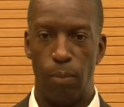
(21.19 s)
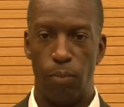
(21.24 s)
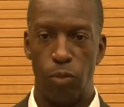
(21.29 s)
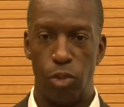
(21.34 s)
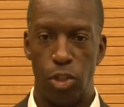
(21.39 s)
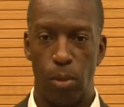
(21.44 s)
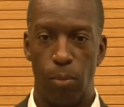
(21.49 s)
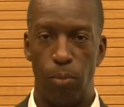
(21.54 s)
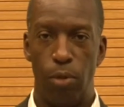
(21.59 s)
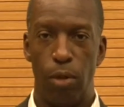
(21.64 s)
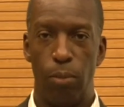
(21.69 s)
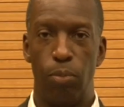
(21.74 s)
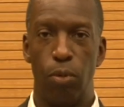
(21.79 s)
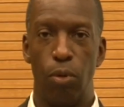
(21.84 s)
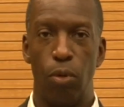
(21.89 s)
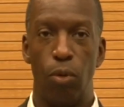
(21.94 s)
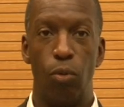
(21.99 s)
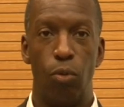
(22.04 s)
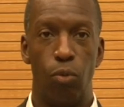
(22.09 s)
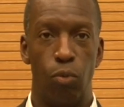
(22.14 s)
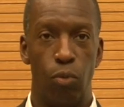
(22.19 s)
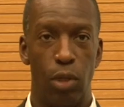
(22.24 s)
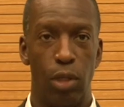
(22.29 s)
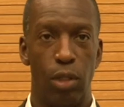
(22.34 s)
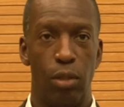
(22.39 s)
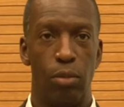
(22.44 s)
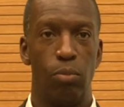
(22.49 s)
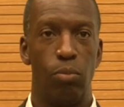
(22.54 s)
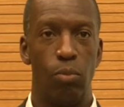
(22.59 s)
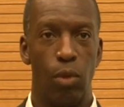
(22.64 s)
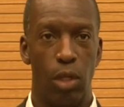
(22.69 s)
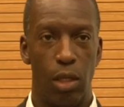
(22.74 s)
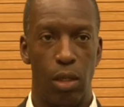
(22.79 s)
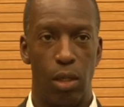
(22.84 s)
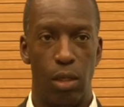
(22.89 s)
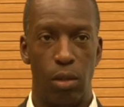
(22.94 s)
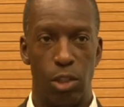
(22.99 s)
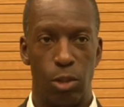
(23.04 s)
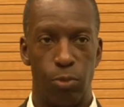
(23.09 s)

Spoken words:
Some people run and